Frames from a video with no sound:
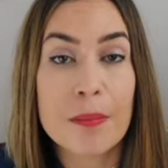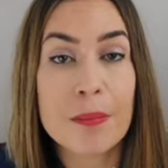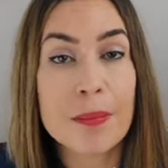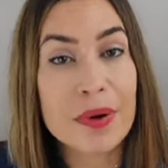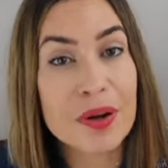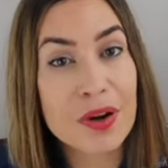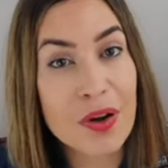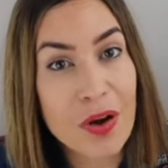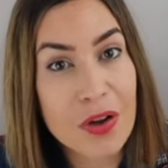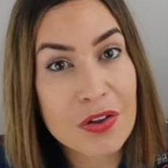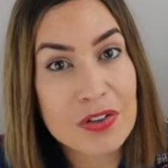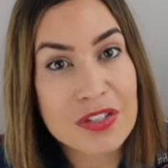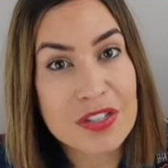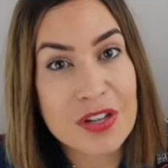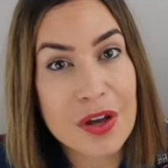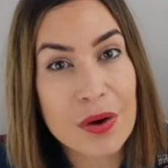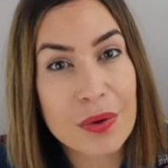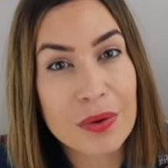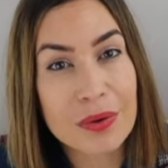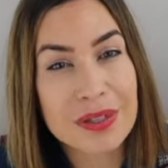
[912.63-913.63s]
but
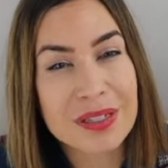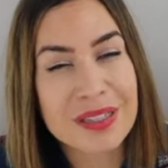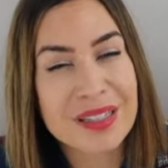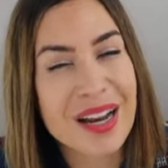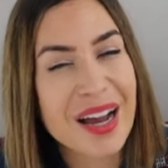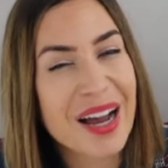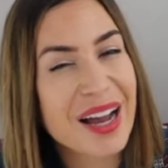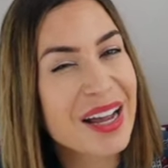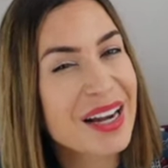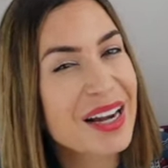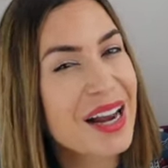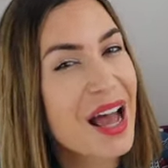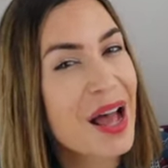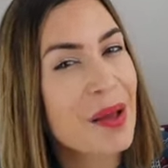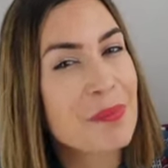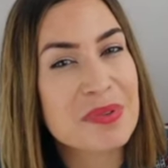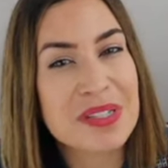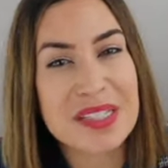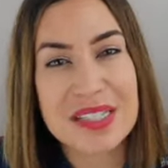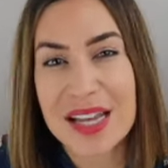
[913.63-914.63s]
also not
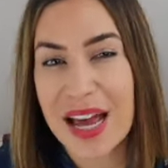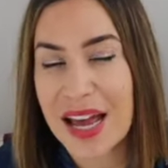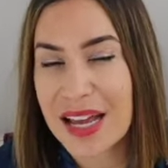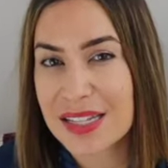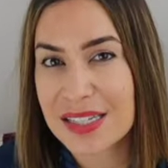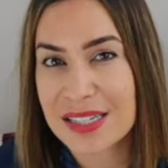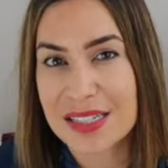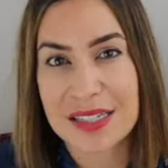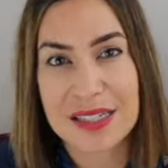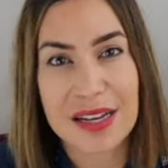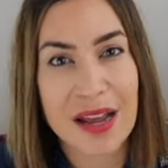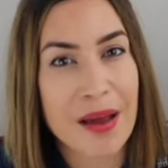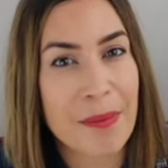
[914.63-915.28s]
obsessed